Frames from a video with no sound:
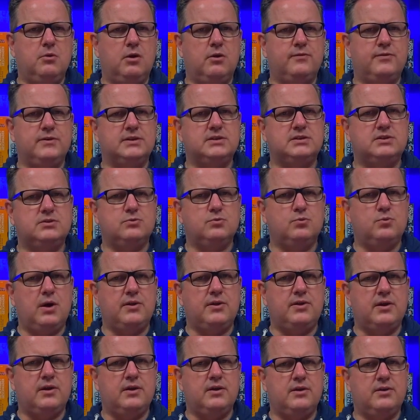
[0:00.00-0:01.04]
Office
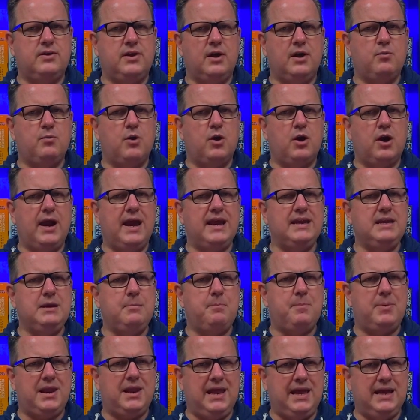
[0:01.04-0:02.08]
whether there were any
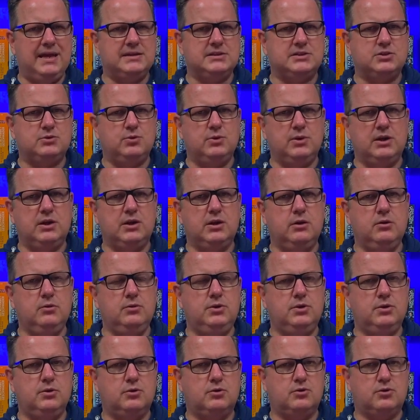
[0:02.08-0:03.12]
plans to
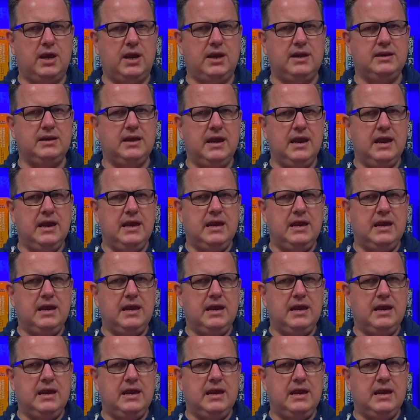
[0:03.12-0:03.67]
include Ukraine